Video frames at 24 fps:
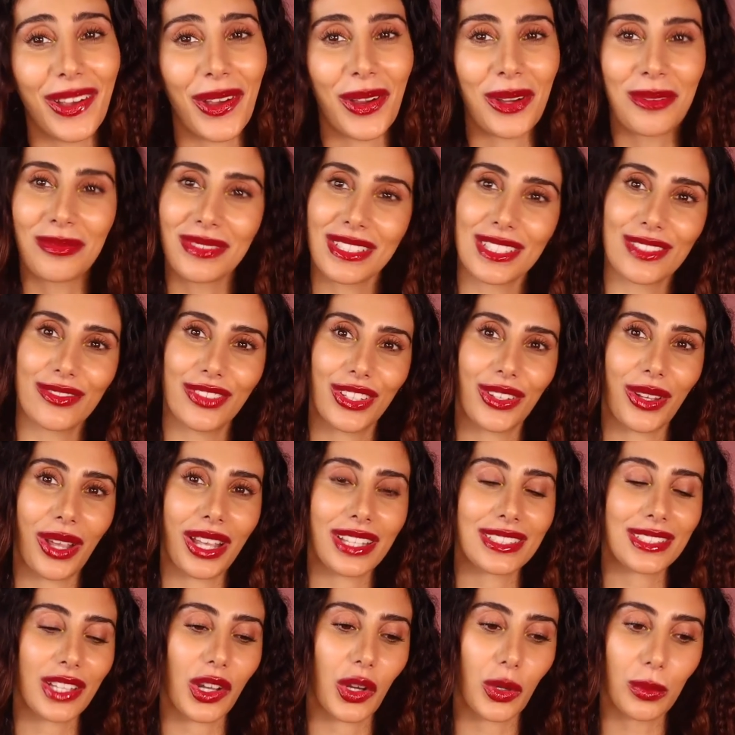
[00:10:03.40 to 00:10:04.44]
I hope this video
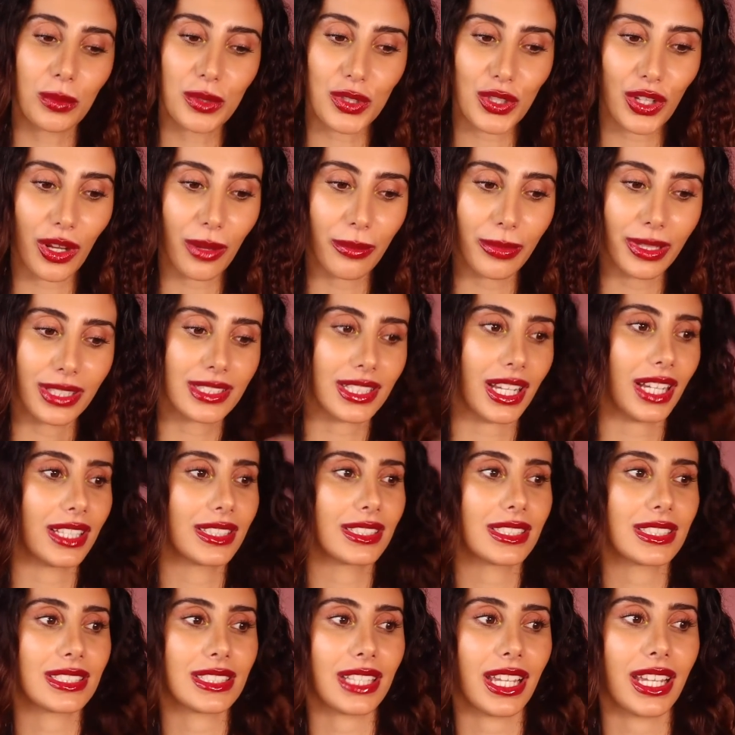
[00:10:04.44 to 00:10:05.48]
has helped you a bit to
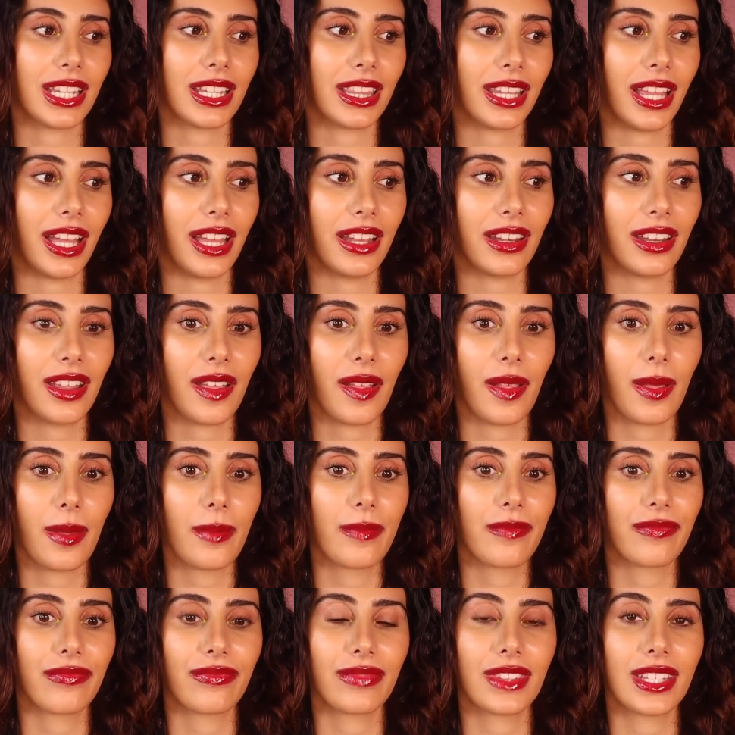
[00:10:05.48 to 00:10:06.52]
understand that
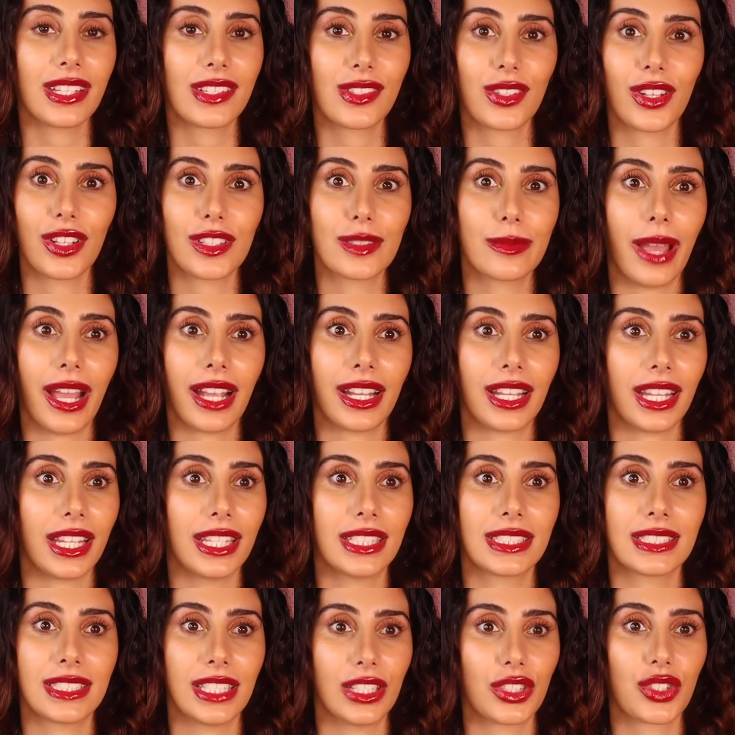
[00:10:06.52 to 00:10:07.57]
this goes back
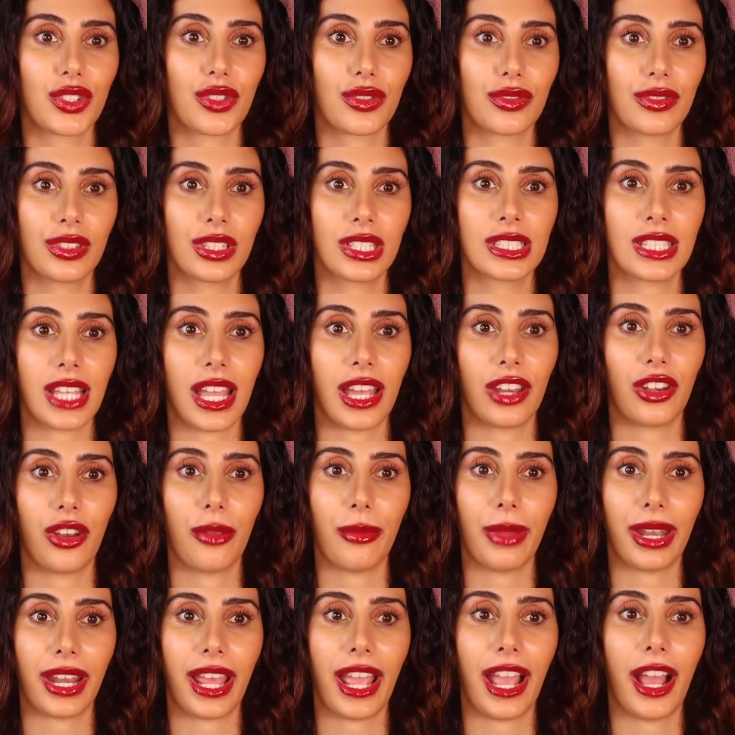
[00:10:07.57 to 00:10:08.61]
centuries and no
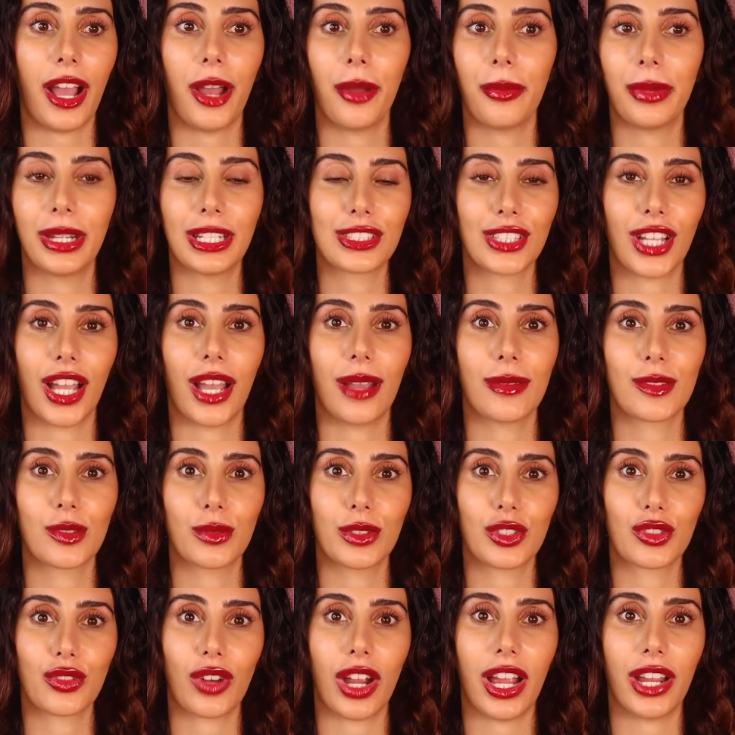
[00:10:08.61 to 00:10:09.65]
matter how many times
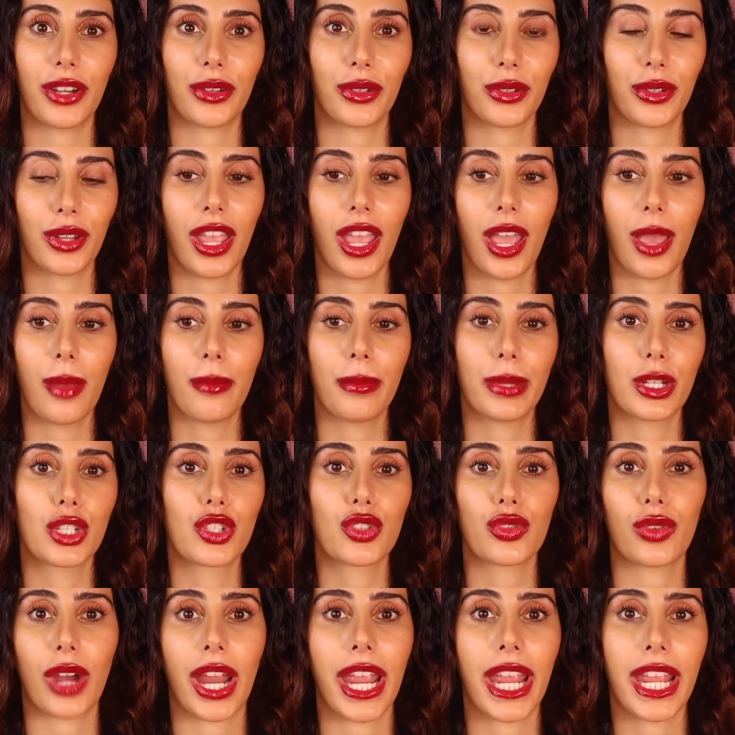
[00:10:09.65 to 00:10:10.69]
we try to
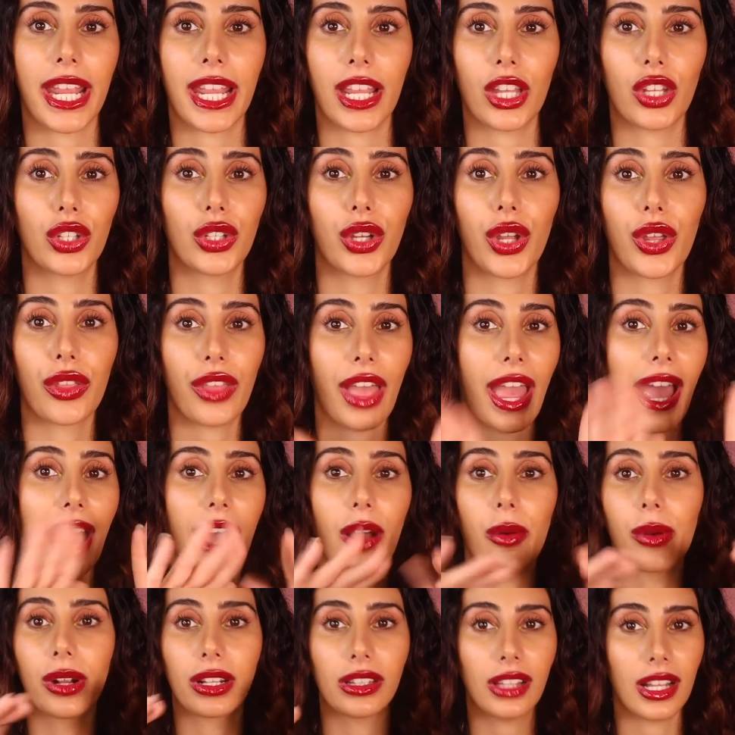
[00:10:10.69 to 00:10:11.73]
portray you know the
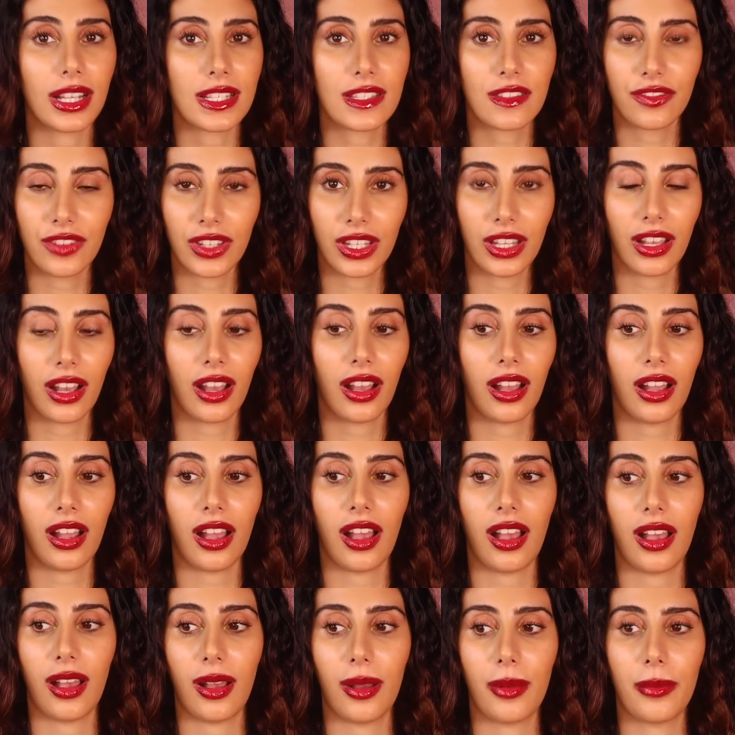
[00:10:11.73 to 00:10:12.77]
hourglass figure
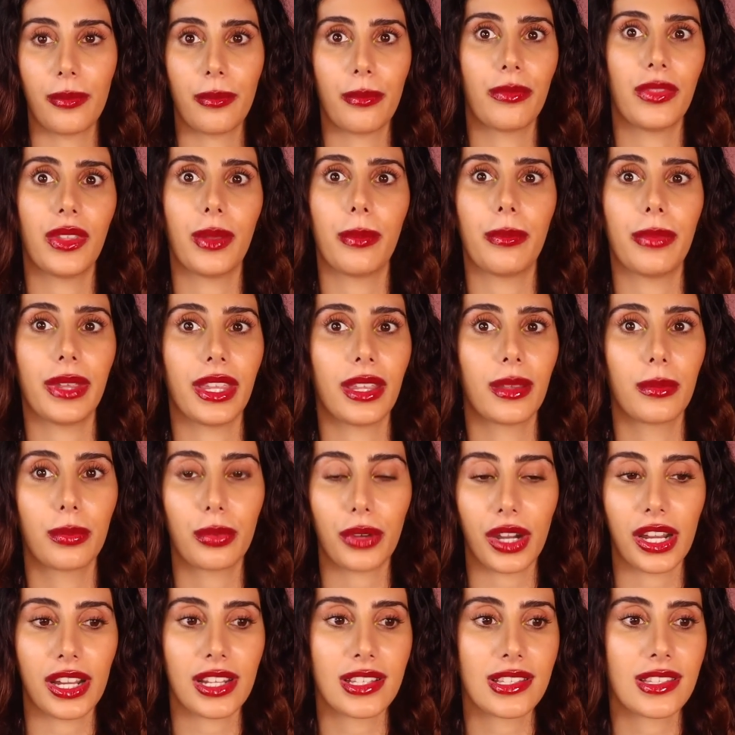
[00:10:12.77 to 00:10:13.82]
um, the big
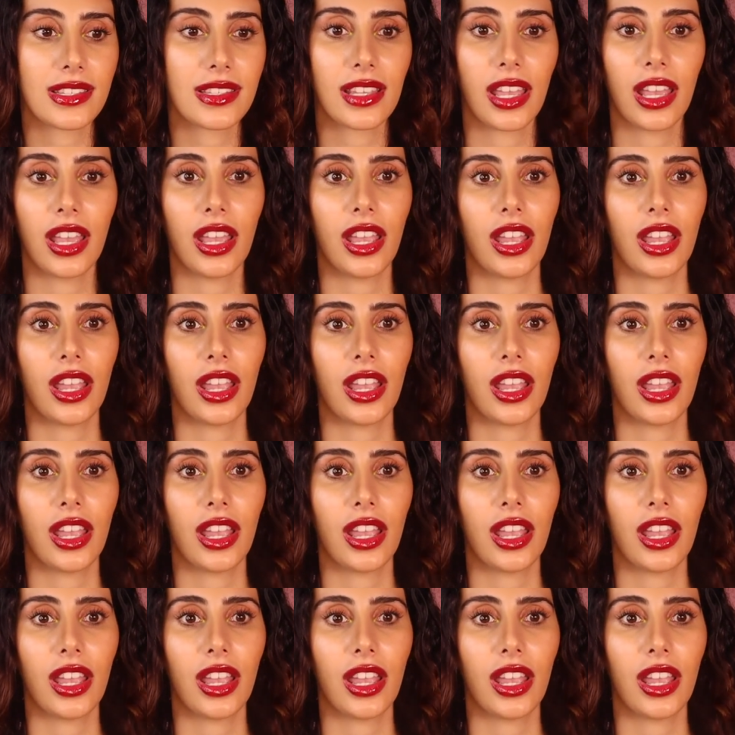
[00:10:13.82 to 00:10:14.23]
breasts